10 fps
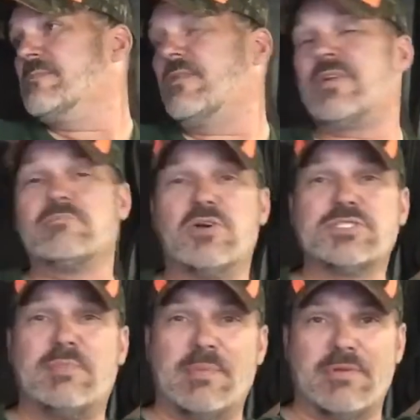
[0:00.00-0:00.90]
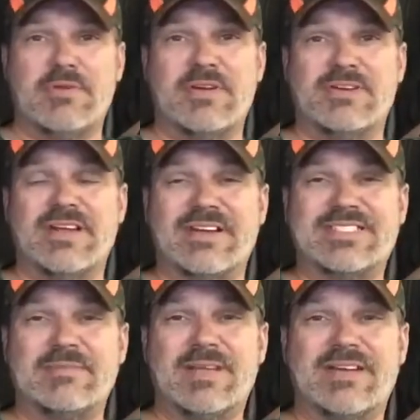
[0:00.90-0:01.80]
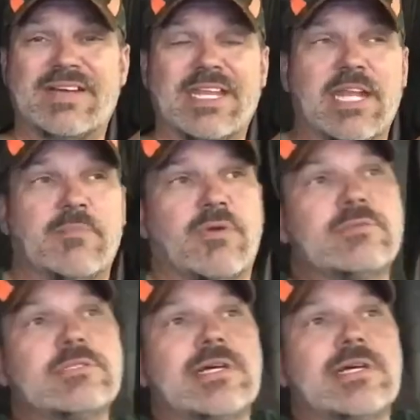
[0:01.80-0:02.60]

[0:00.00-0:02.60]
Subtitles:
In fact, most of the people living here, they seem like they're getting lumber.